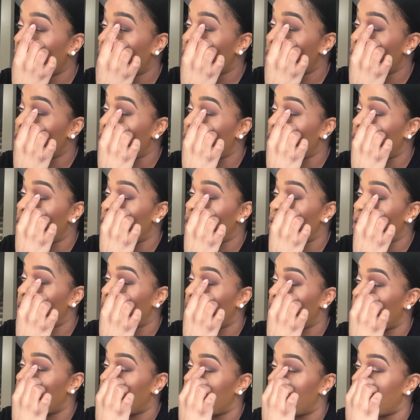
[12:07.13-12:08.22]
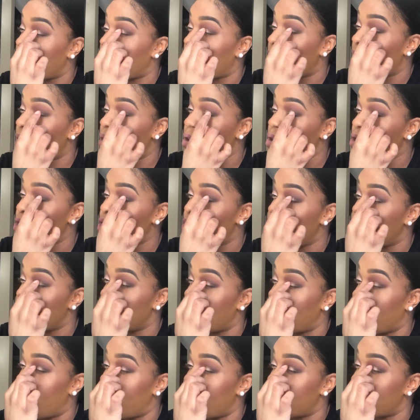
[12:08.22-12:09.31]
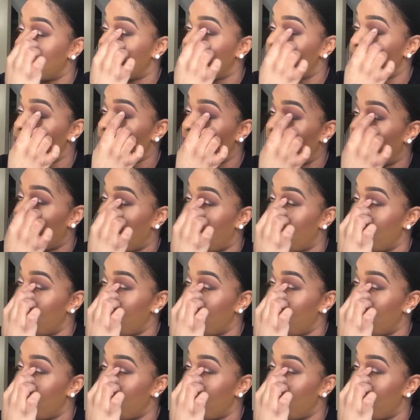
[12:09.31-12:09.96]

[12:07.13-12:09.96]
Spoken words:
Gorgeous. I